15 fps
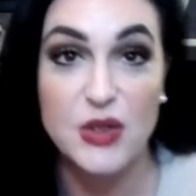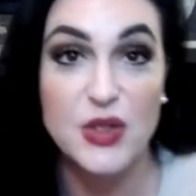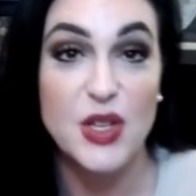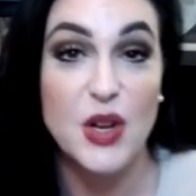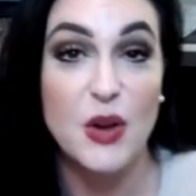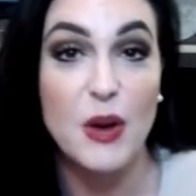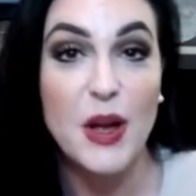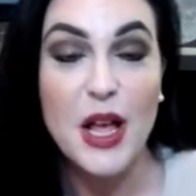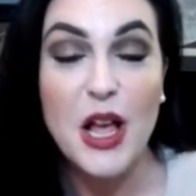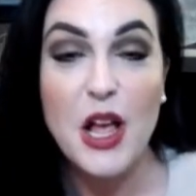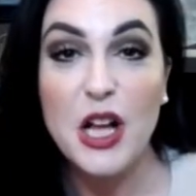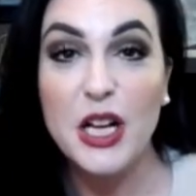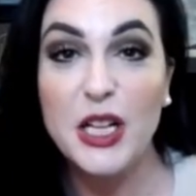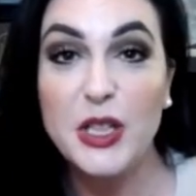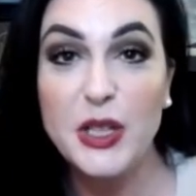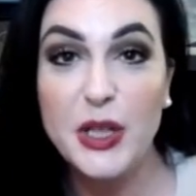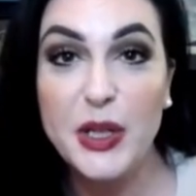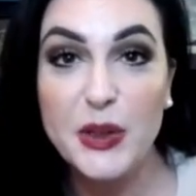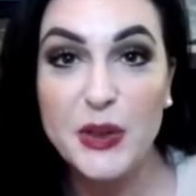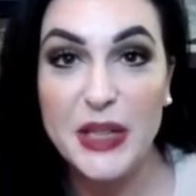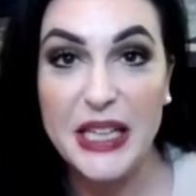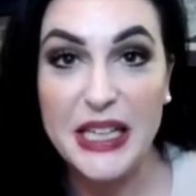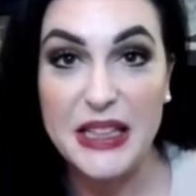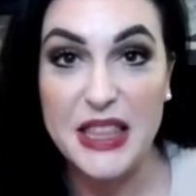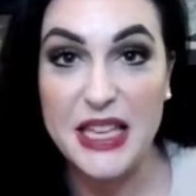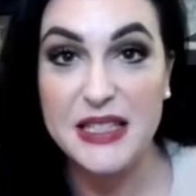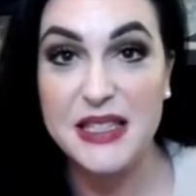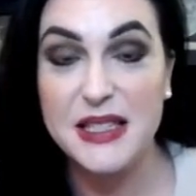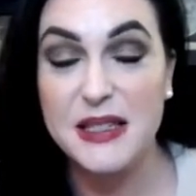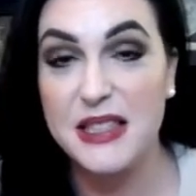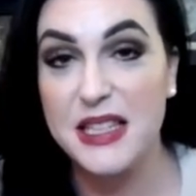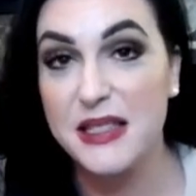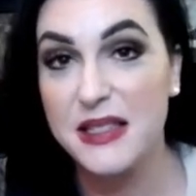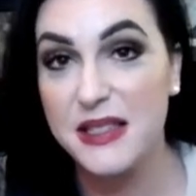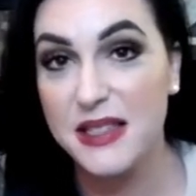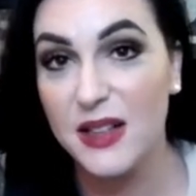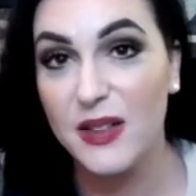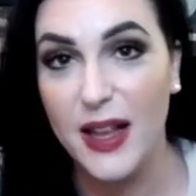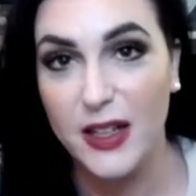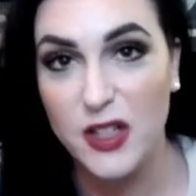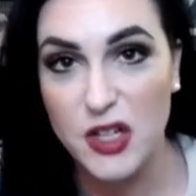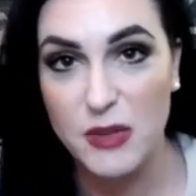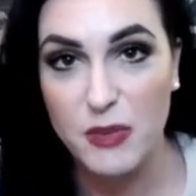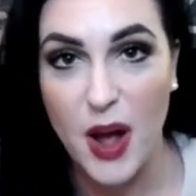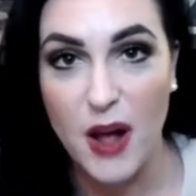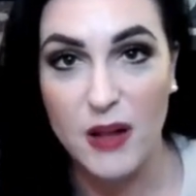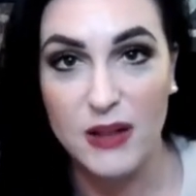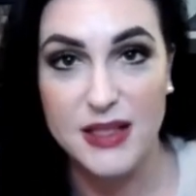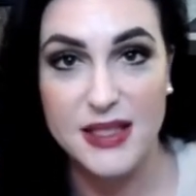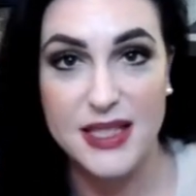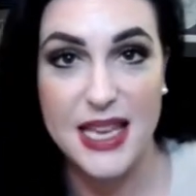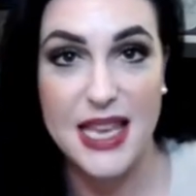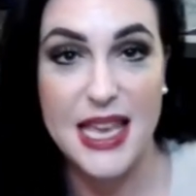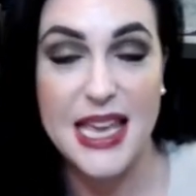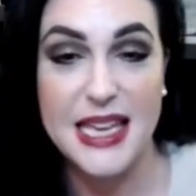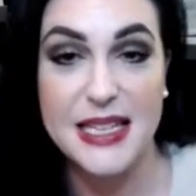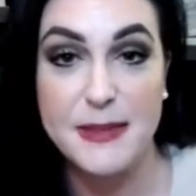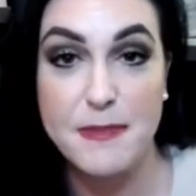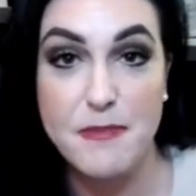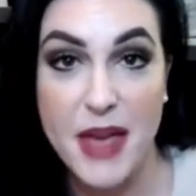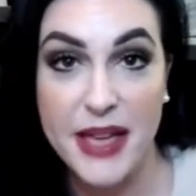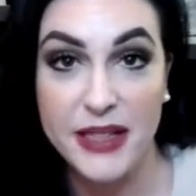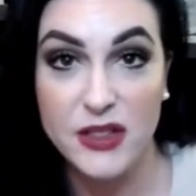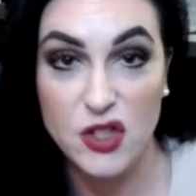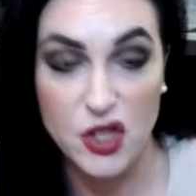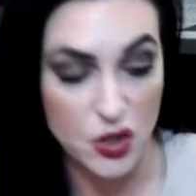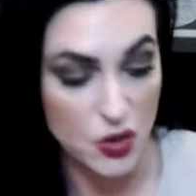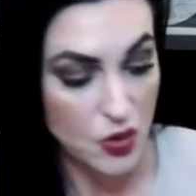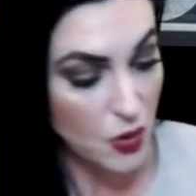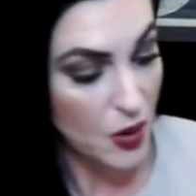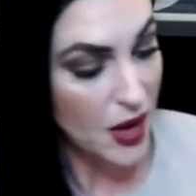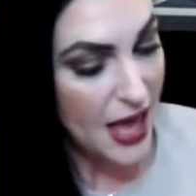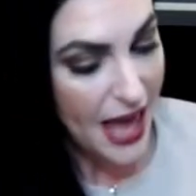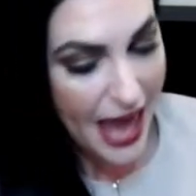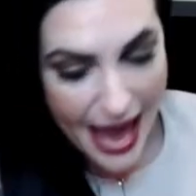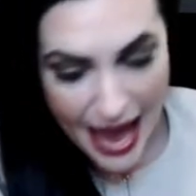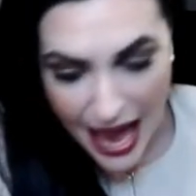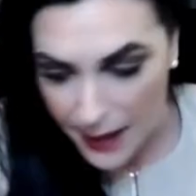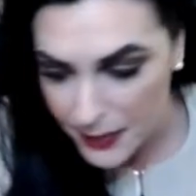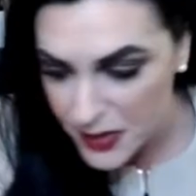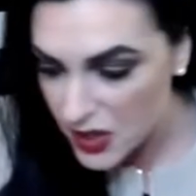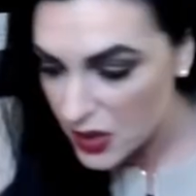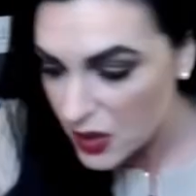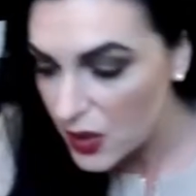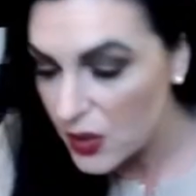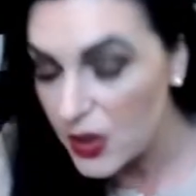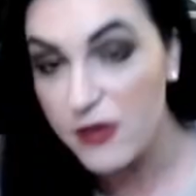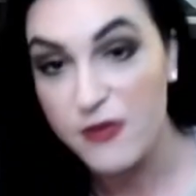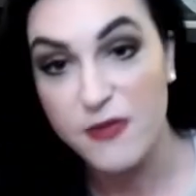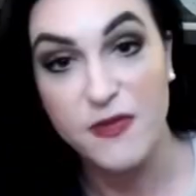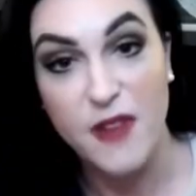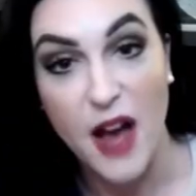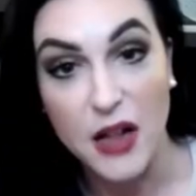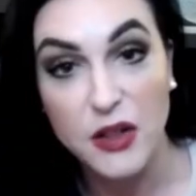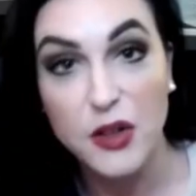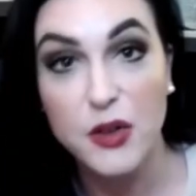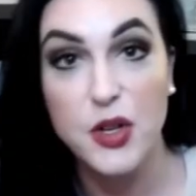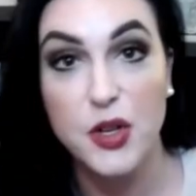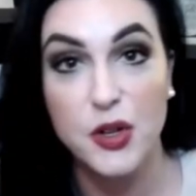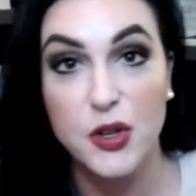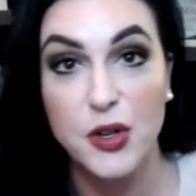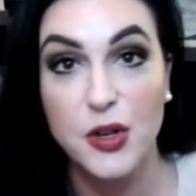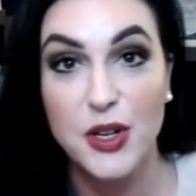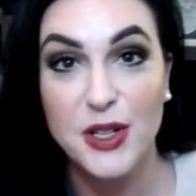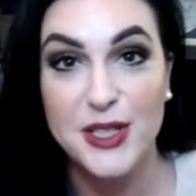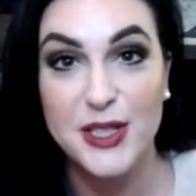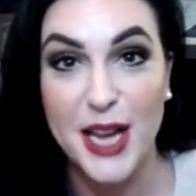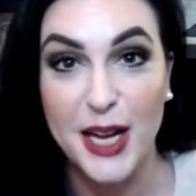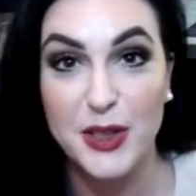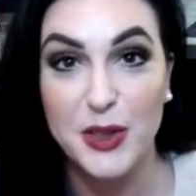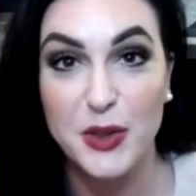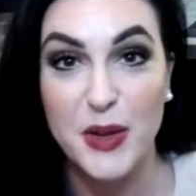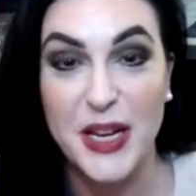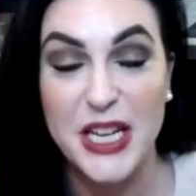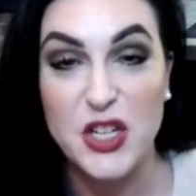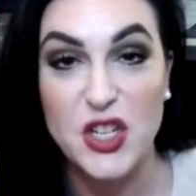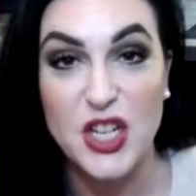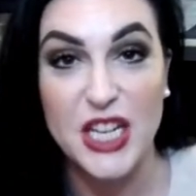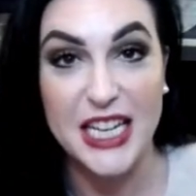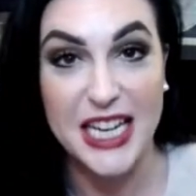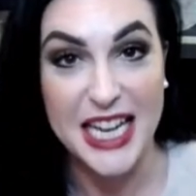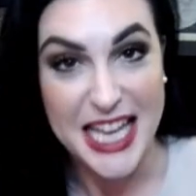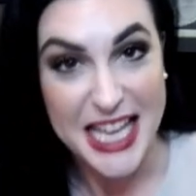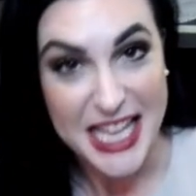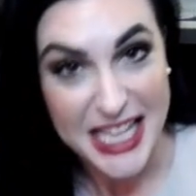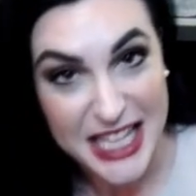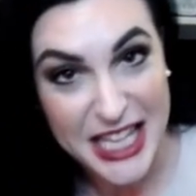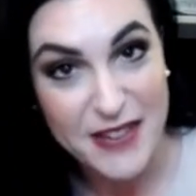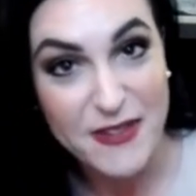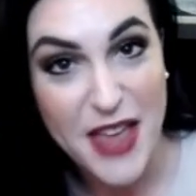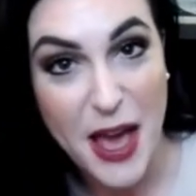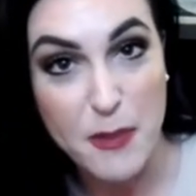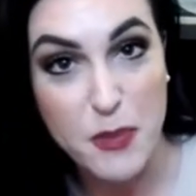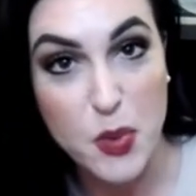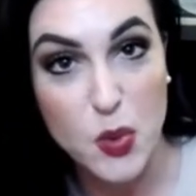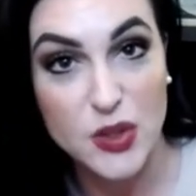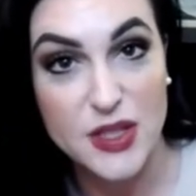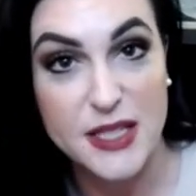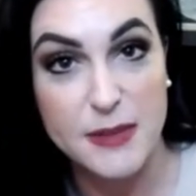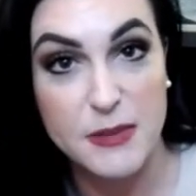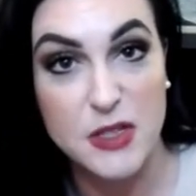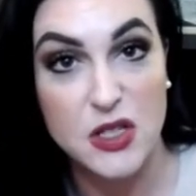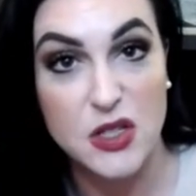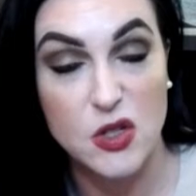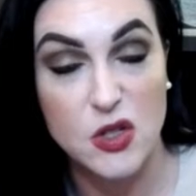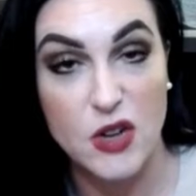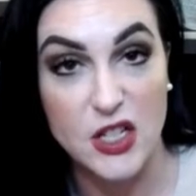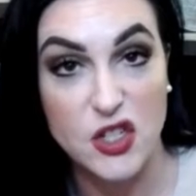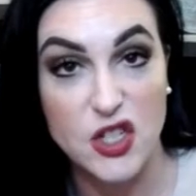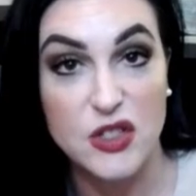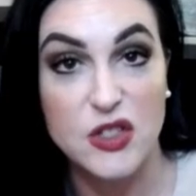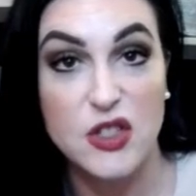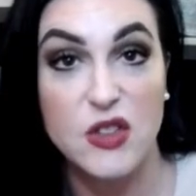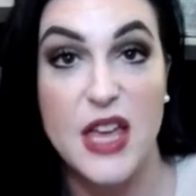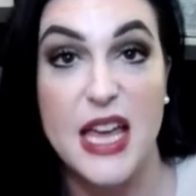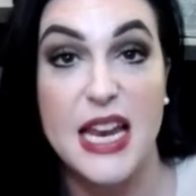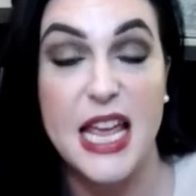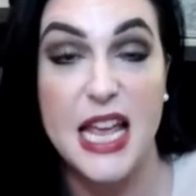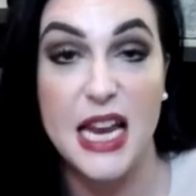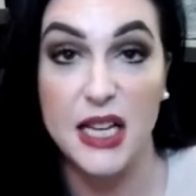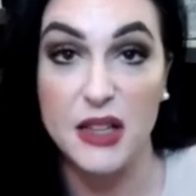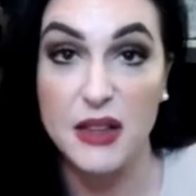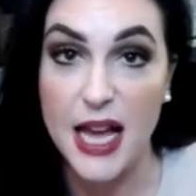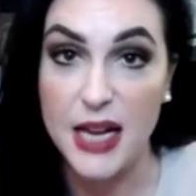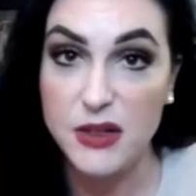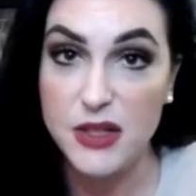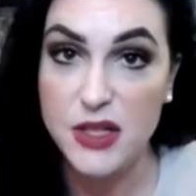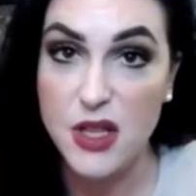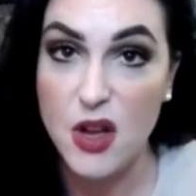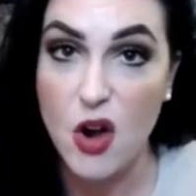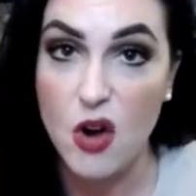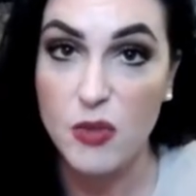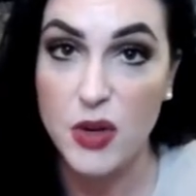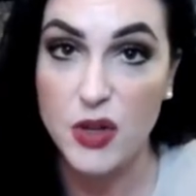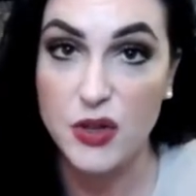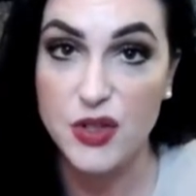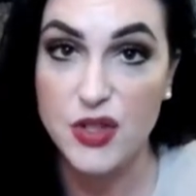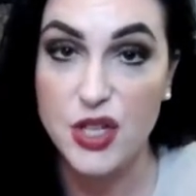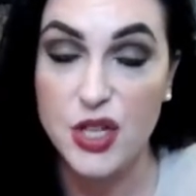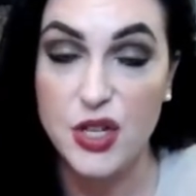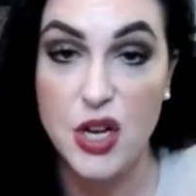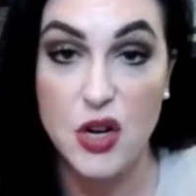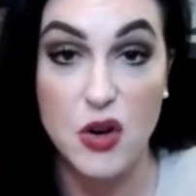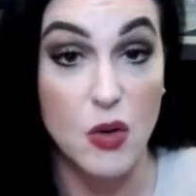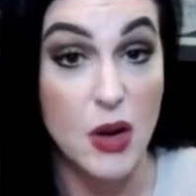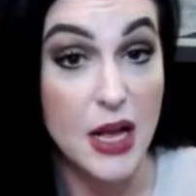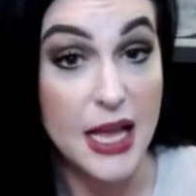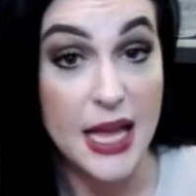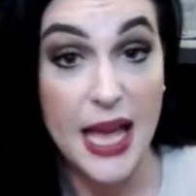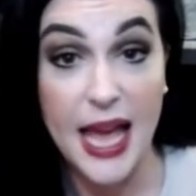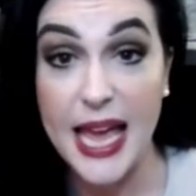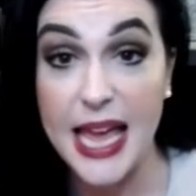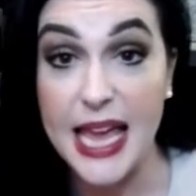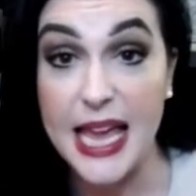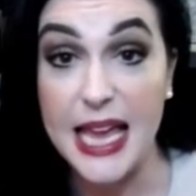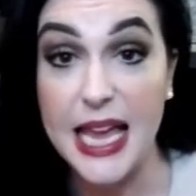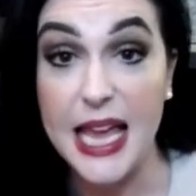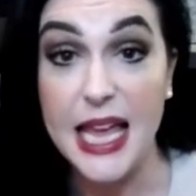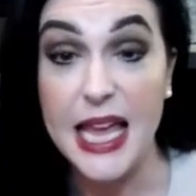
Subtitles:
So clearly this collection policy is meant to absolutely follow your declaration, give that board some discretion so that it allows the homeowners to know, hey,